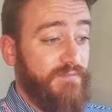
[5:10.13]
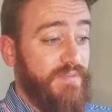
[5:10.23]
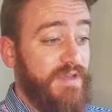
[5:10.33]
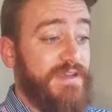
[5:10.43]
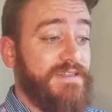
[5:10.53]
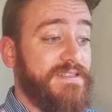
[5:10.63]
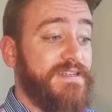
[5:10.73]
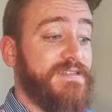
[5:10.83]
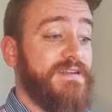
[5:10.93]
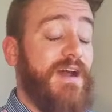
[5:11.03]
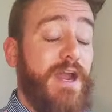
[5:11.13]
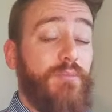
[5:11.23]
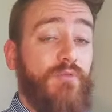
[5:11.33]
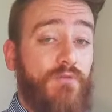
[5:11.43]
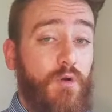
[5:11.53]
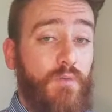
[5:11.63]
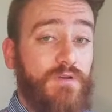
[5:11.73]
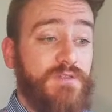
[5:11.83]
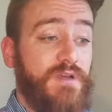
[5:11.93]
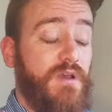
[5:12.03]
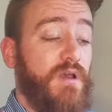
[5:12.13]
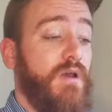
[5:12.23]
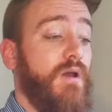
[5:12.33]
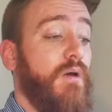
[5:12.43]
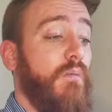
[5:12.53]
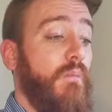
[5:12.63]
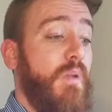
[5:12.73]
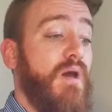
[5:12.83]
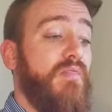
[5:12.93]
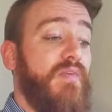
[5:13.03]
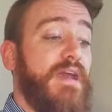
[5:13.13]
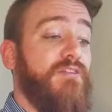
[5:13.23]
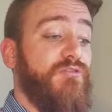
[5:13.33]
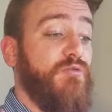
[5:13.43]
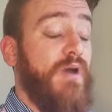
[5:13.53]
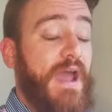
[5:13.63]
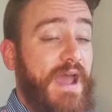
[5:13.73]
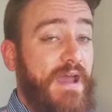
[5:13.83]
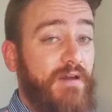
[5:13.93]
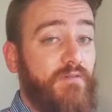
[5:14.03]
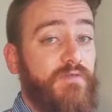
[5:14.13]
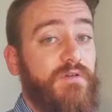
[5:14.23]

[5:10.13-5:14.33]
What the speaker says: be consistent high performers, but they do have